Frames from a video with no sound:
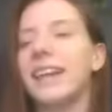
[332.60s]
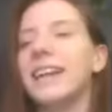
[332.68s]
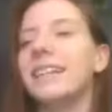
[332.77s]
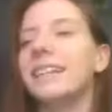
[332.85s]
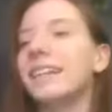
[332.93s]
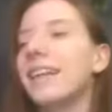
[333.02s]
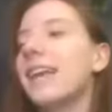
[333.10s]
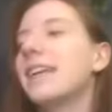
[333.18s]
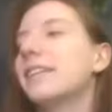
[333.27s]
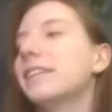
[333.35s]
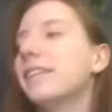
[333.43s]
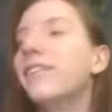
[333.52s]
It
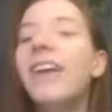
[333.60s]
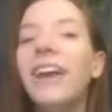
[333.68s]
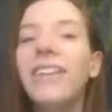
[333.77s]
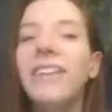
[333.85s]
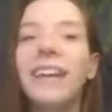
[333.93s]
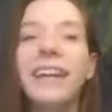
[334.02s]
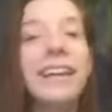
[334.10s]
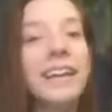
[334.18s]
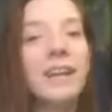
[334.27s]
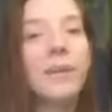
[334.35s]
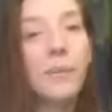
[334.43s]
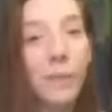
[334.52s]
is
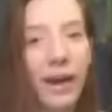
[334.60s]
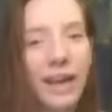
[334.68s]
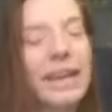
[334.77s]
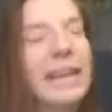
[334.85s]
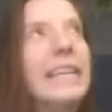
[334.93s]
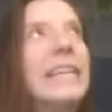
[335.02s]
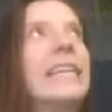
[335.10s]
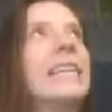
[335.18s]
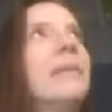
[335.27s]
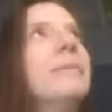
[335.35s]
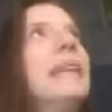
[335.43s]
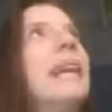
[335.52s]
very what? It
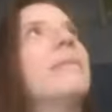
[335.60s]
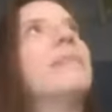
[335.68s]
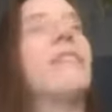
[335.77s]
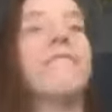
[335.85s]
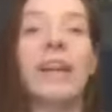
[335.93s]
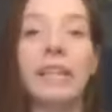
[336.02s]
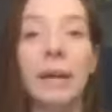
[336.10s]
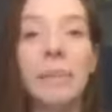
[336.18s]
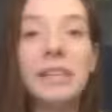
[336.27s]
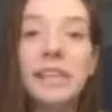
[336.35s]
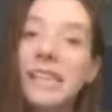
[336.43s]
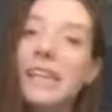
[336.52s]
sometimes
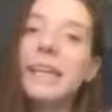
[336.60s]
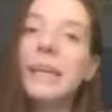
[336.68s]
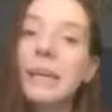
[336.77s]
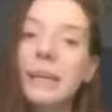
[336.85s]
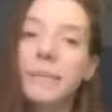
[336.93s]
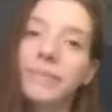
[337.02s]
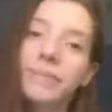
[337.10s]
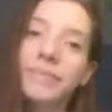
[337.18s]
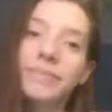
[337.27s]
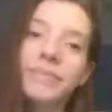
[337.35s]
develops steam.